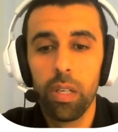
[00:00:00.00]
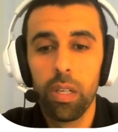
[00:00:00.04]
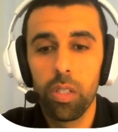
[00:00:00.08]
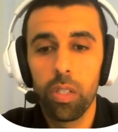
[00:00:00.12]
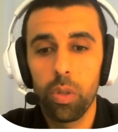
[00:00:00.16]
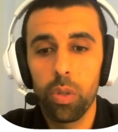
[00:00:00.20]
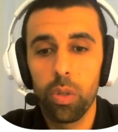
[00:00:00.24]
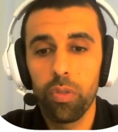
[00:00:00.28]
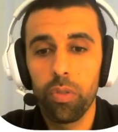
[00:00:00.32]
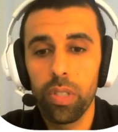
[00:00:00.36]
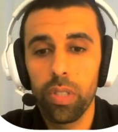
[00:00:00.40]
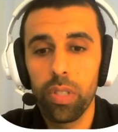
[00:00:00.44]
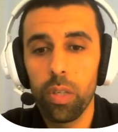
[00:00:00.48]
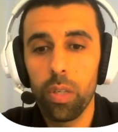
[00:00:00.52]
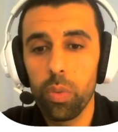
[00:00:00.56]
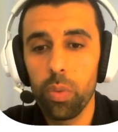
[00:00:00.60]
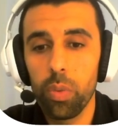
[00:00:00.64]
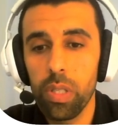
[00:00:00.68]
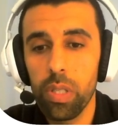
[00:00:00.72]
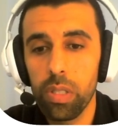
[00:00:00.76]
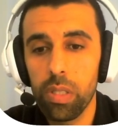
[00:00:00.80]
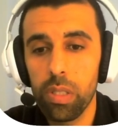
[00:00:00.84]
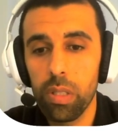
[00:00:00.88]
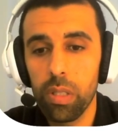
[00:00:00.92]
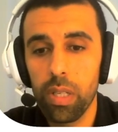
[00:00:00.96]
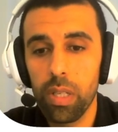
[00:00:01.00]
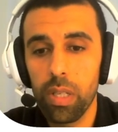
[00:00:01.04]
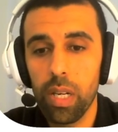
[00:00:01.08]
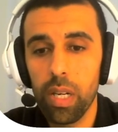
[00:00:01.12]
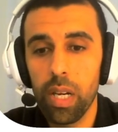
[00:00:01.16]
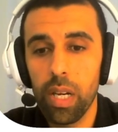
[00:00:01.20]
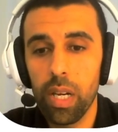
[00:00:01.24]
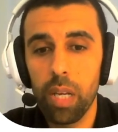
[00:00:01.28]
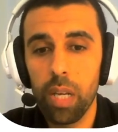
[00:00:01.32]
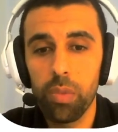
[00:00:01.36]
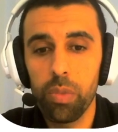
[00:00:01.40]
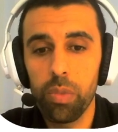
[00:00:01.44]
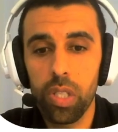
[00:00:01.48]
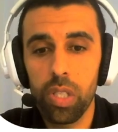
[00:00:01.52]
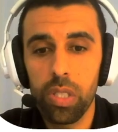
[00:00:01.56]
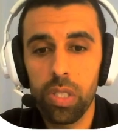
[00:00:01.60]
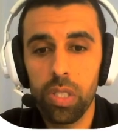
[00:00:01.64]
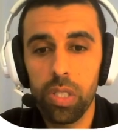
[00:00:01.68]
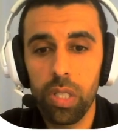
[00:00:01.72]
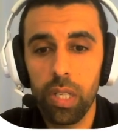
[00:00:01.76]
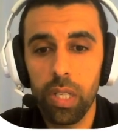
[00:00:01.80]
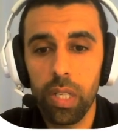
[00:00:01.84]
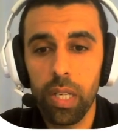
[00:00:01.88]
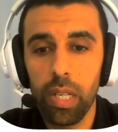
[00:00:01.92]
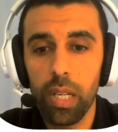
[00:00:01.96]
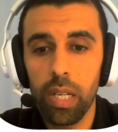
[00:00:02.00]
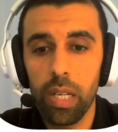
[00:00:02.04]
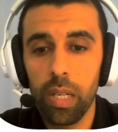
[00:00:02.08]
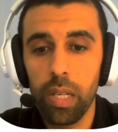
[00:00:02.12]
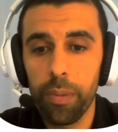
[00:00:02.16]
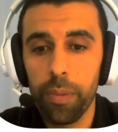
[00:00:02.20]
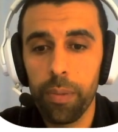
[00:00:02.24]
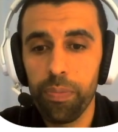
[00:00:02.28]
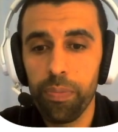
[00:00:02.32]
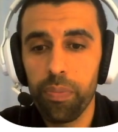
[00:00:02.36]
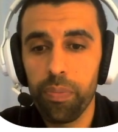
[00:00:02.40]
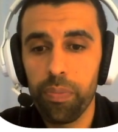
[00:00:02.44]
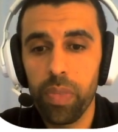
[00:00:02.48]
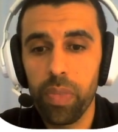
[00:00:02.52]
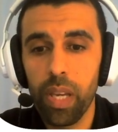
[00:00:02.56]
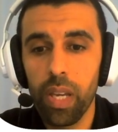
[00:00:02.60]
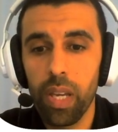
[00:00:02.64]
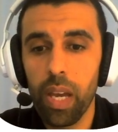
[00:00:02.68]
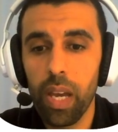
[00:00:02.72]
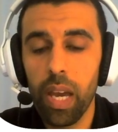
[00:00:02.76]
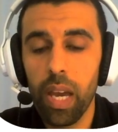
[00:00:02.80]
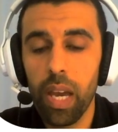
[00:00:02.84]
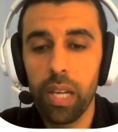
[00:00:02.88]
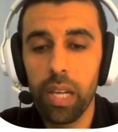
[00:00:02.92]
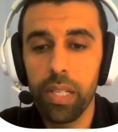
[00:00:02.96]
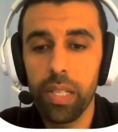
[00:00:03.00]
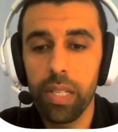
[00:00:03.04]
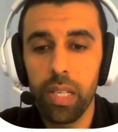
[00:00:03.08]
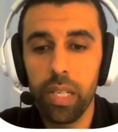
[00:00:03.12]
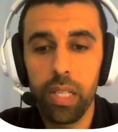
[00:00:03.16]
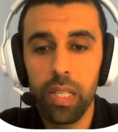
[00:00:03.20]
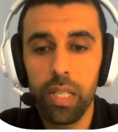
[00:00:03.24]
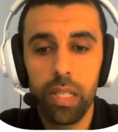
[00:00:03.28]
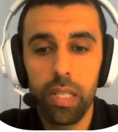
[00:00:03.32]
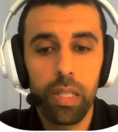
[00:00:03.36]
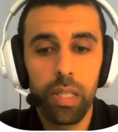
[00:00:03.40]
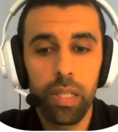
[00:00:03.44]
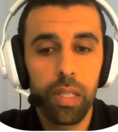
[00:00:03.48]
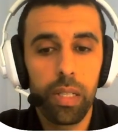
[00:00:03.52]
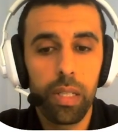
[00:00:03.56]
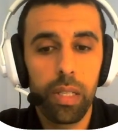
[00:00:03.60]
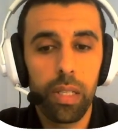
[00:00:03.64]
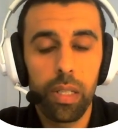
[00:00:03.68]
So for that reason, I'm just gonna add a